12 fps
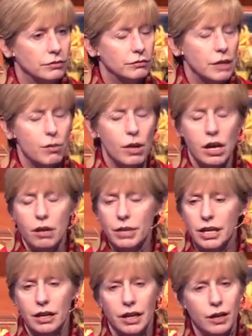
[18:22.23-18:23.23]
My mom
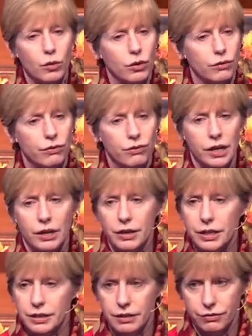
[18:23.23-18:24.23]
and I were
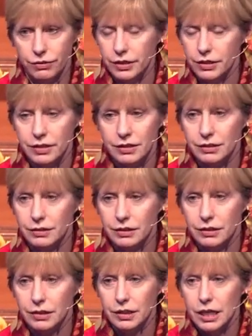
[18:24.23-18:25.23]
very different.
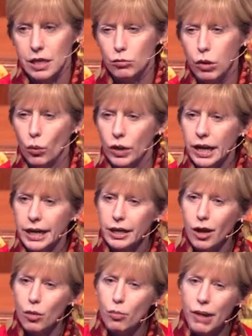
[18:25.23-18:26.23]
But when I
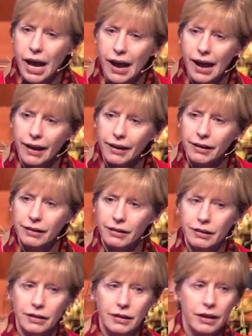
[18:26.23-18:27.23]
go back
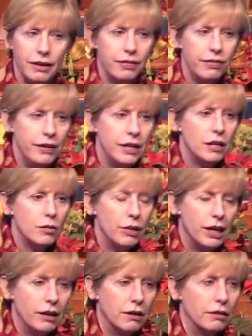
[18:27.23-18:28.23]
and think
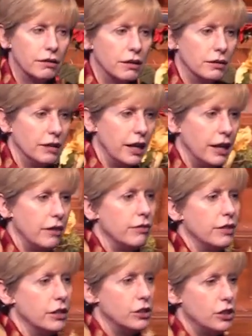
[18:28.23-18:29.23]
about the
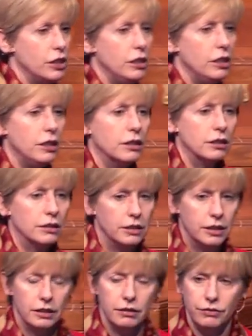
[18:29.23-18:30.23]
life that she
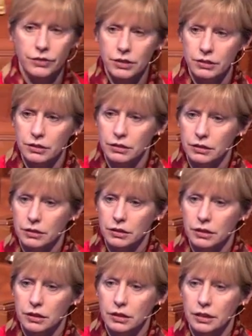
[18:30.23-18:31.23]
lived
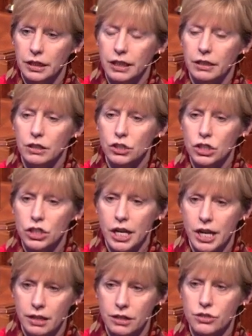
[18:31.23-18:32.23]
and the
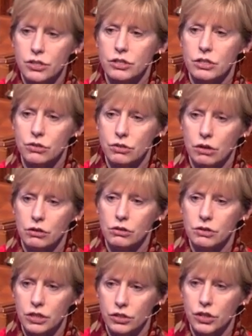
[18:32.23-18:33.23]
challenges and
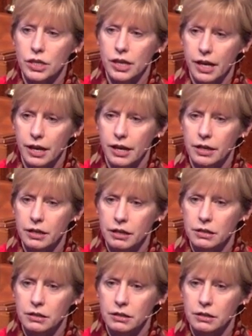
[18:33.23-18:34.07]
struggles that she had,